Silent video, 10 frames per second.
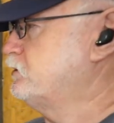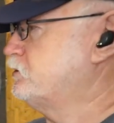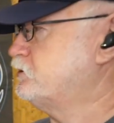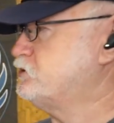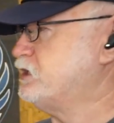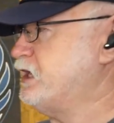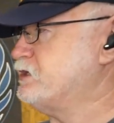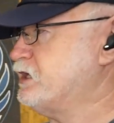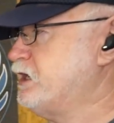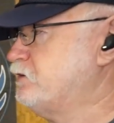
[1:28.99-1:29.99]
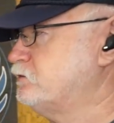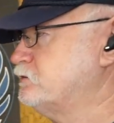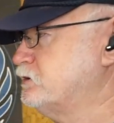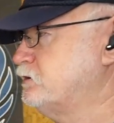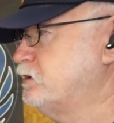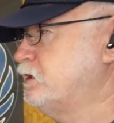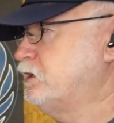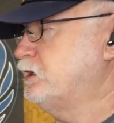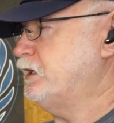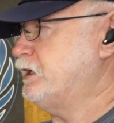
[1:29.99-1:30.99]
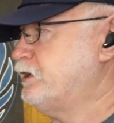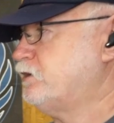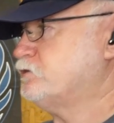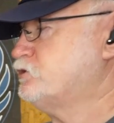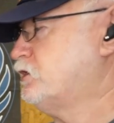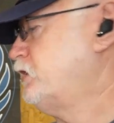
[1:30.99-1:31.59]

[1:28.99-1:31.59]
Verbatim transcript: to change angles and and get all shook